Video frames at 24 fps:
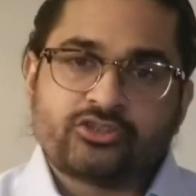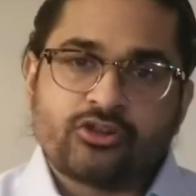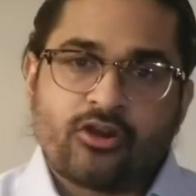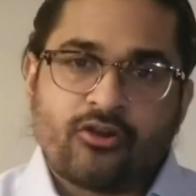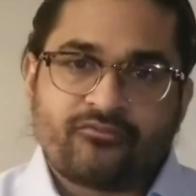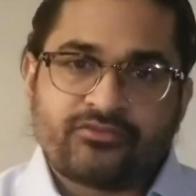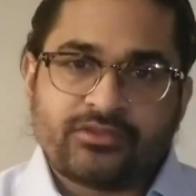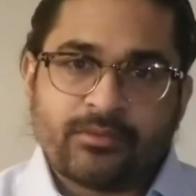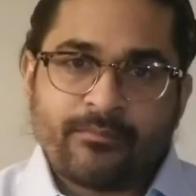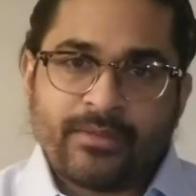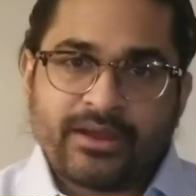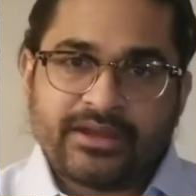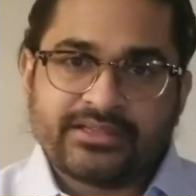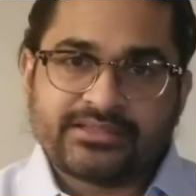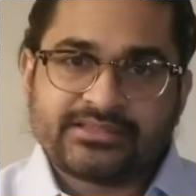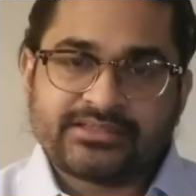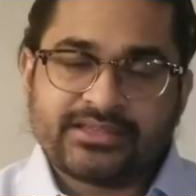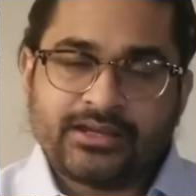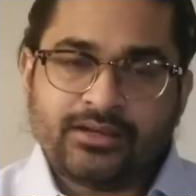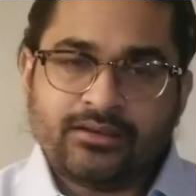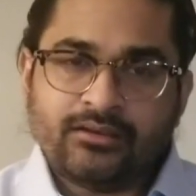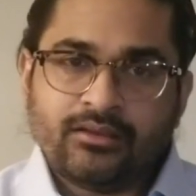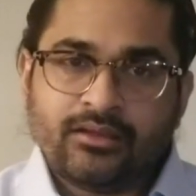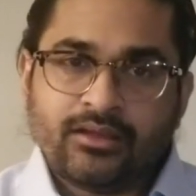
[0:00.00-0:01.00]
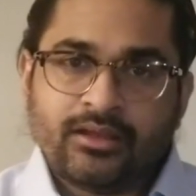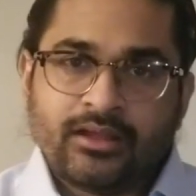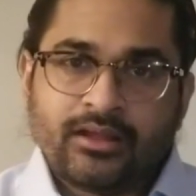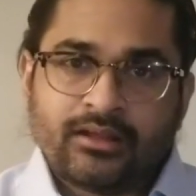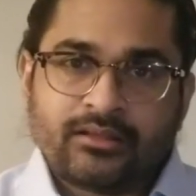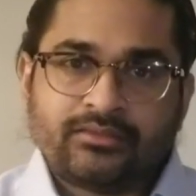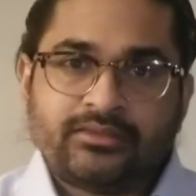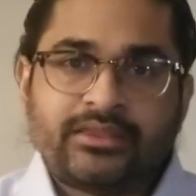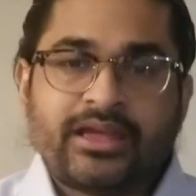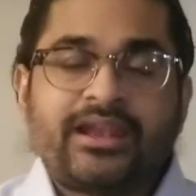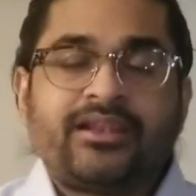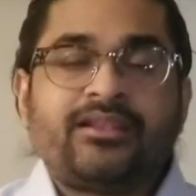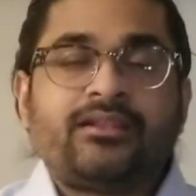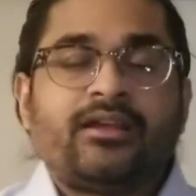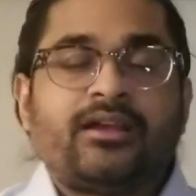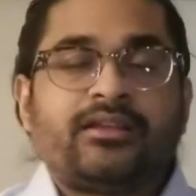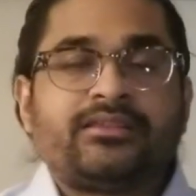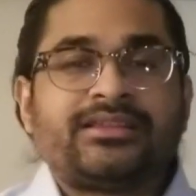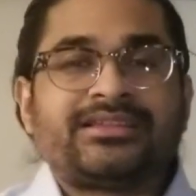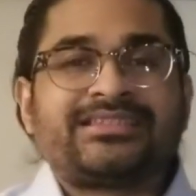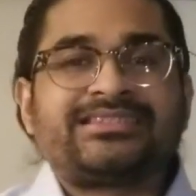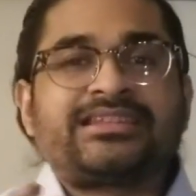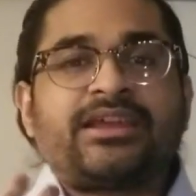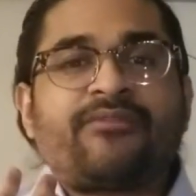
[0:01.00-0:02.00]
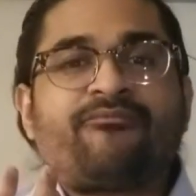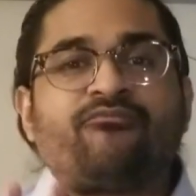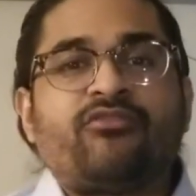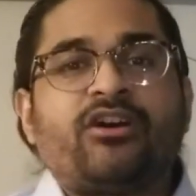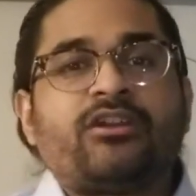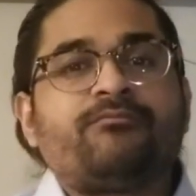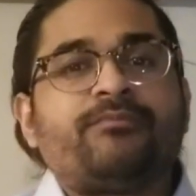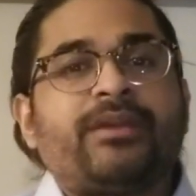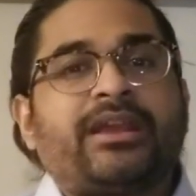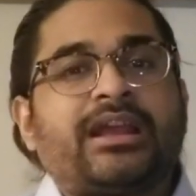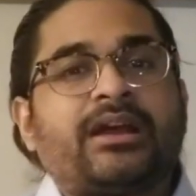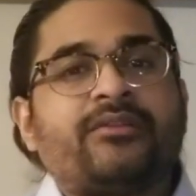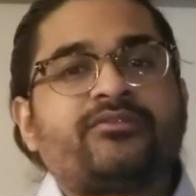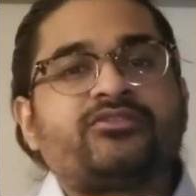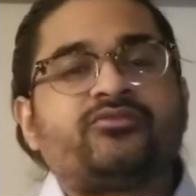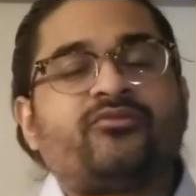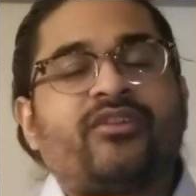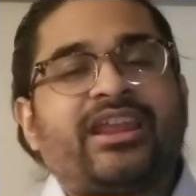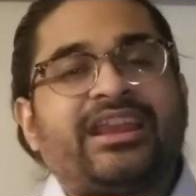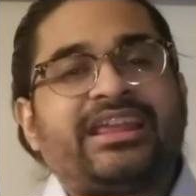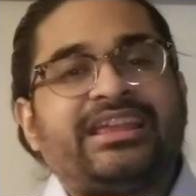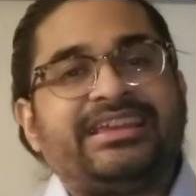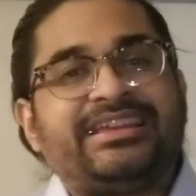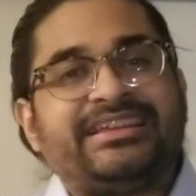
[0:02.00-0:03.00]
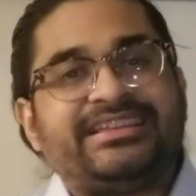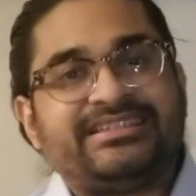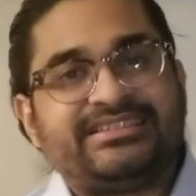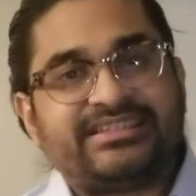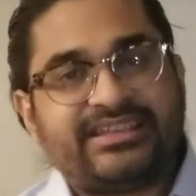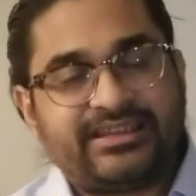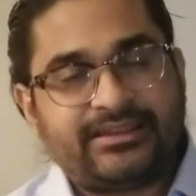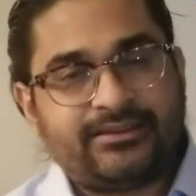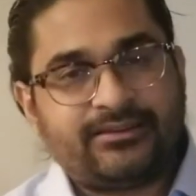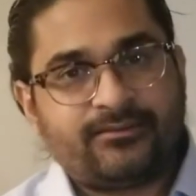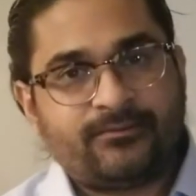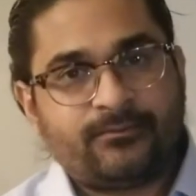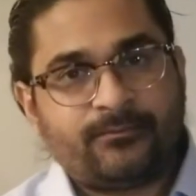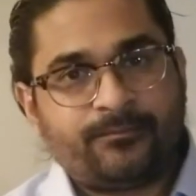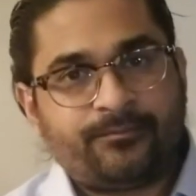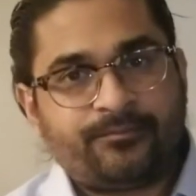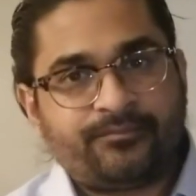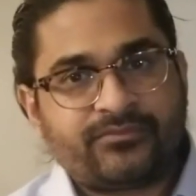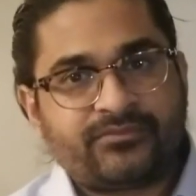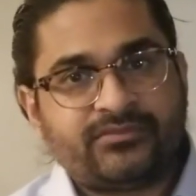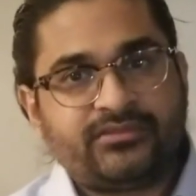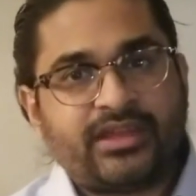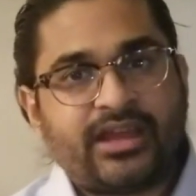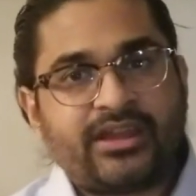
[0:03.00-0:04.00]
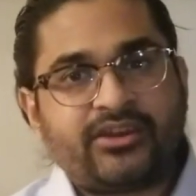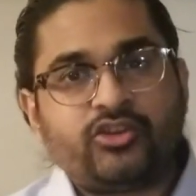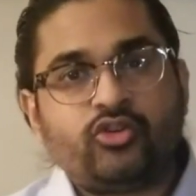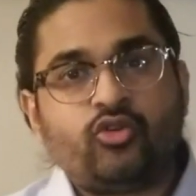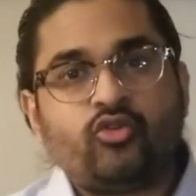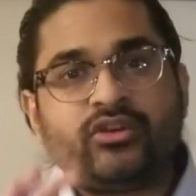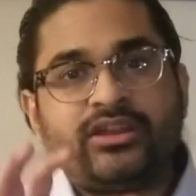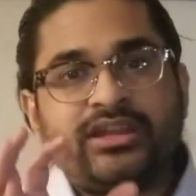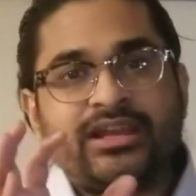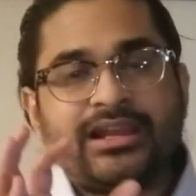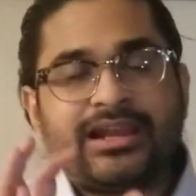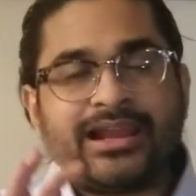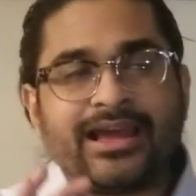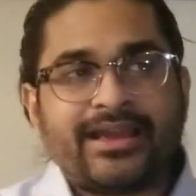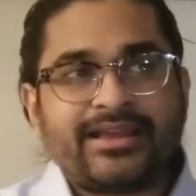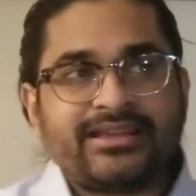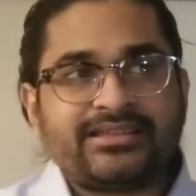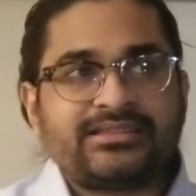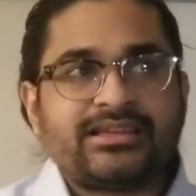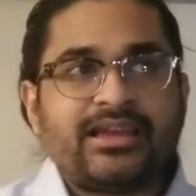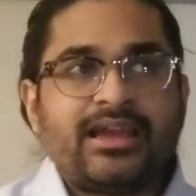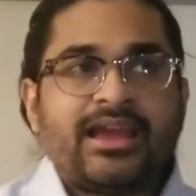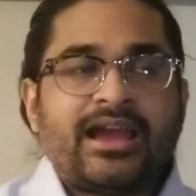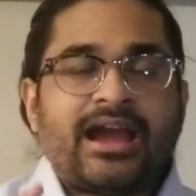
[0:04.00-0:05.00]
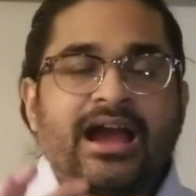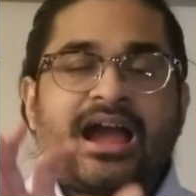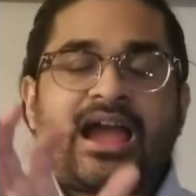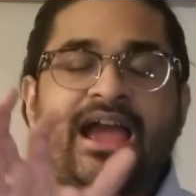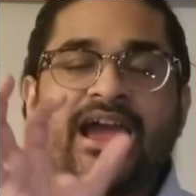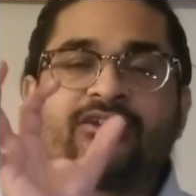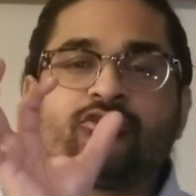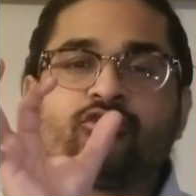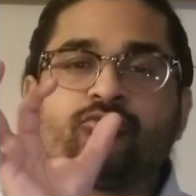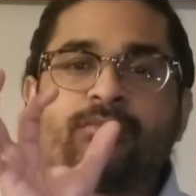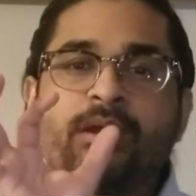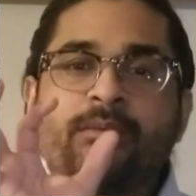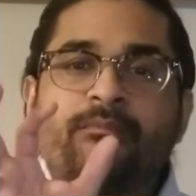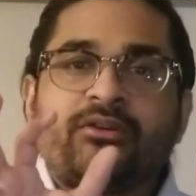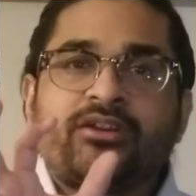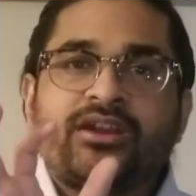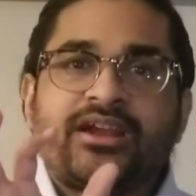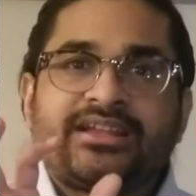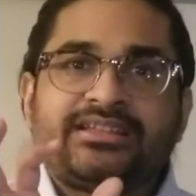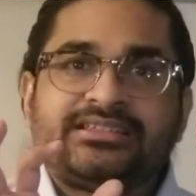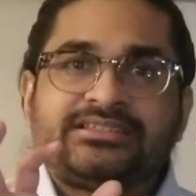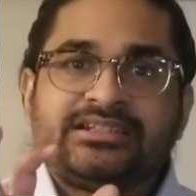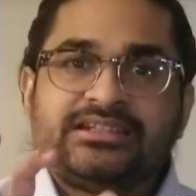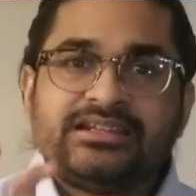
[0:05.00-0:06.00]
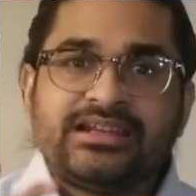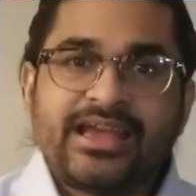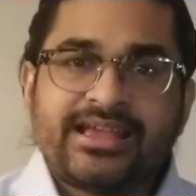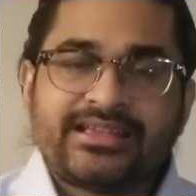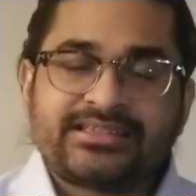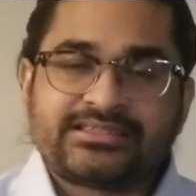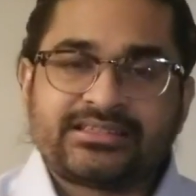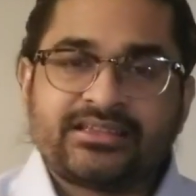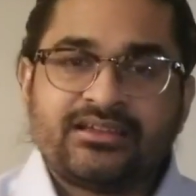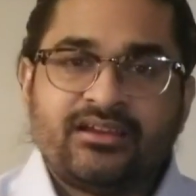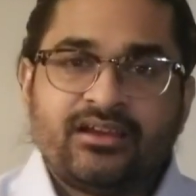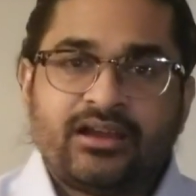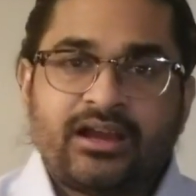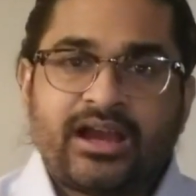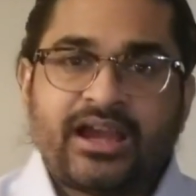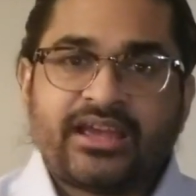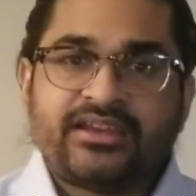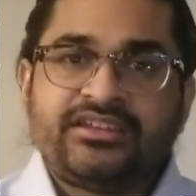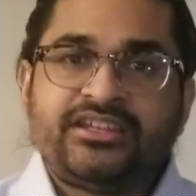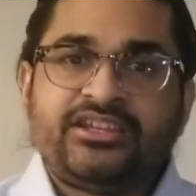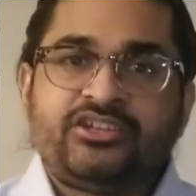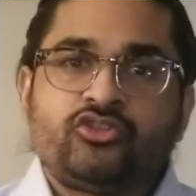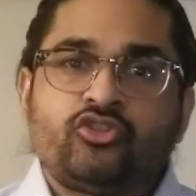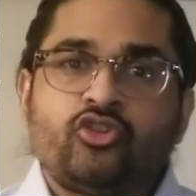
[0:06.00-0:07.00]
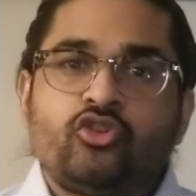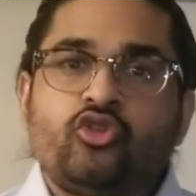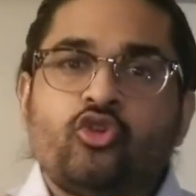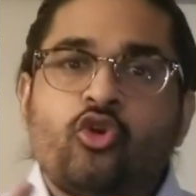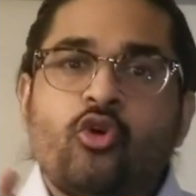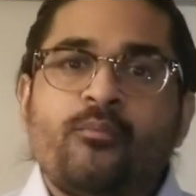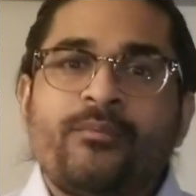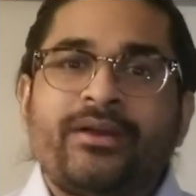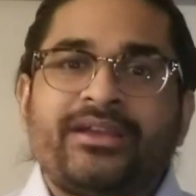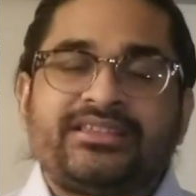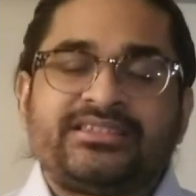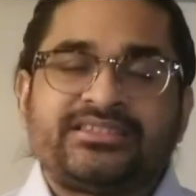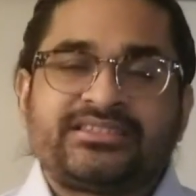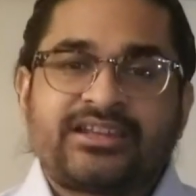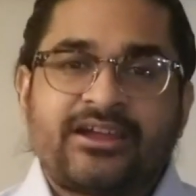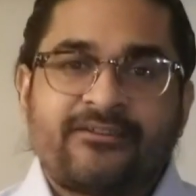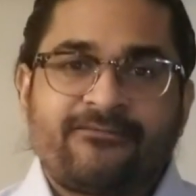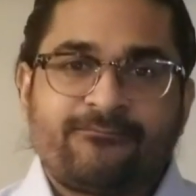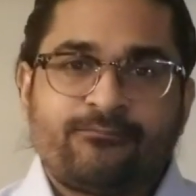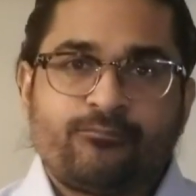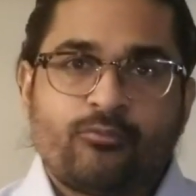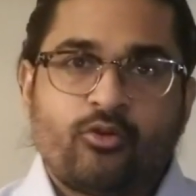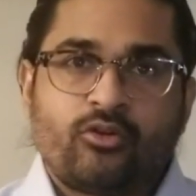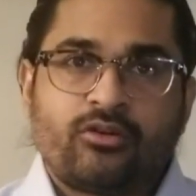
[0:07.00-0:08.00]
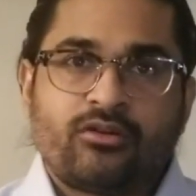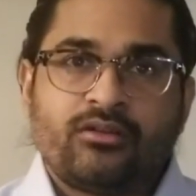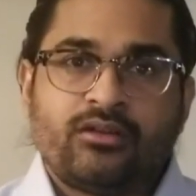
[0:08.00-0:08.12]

of the medicine. Then the Step 1 becomes very easy. Then you realize I have to memorize less, I need to know my stuff more.